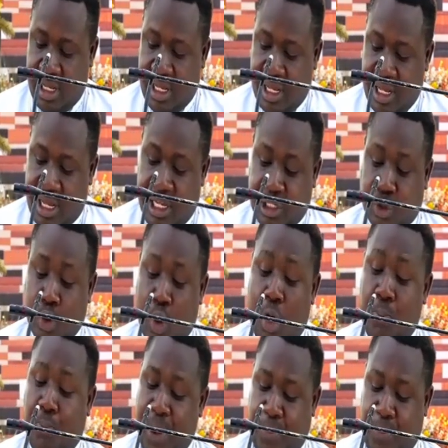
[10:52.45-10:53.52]
His own
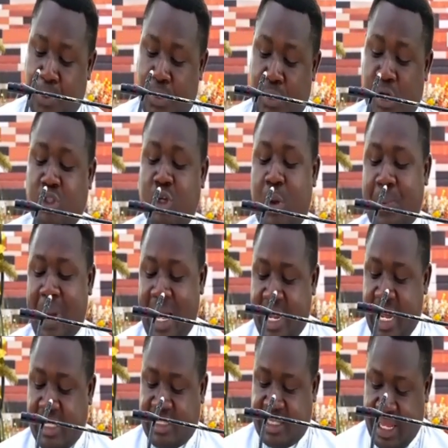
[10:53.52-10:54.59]
people rose up
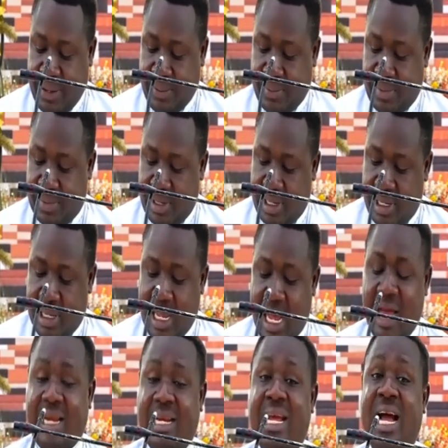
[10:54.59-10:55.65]
against him
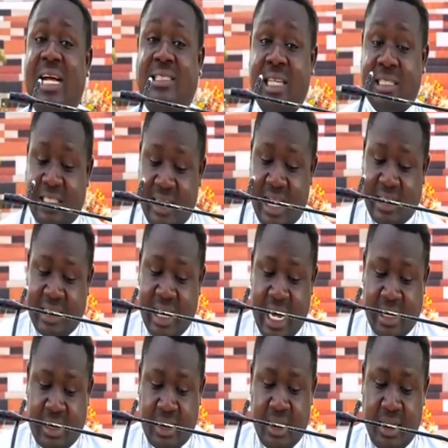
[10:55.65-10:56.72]
and they assassinated
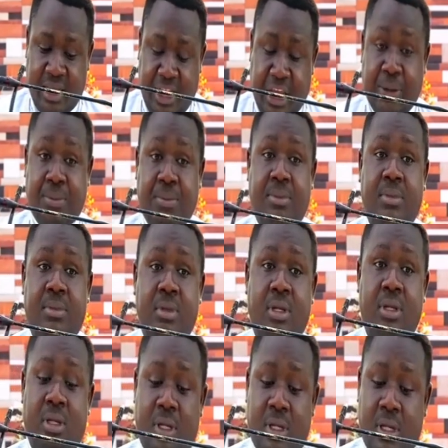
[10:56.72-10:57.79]
him.
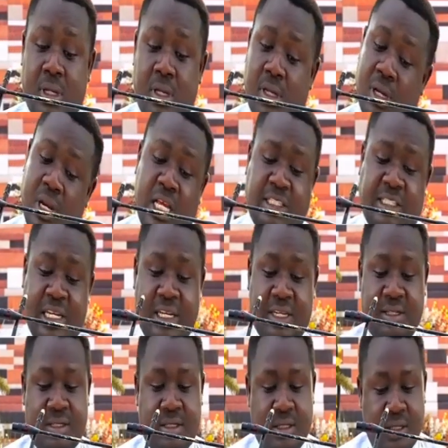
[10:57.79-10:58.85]
Listen,
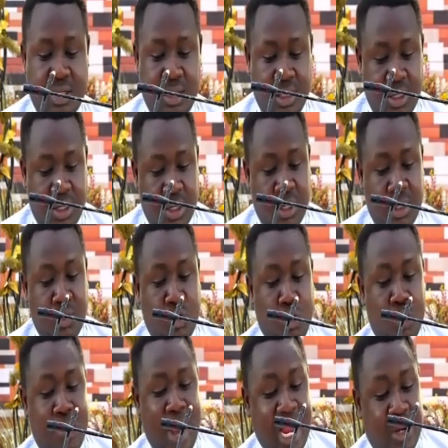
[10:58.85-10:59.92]
you
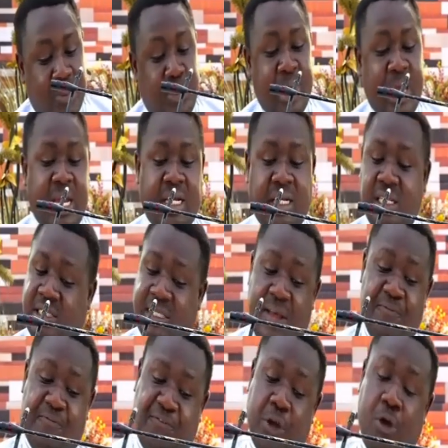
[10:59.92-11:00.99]
might be in the same
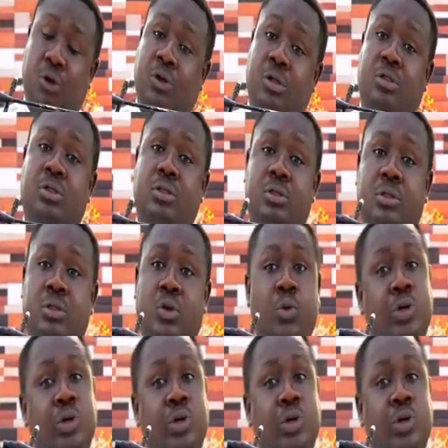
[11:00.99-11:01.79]
field with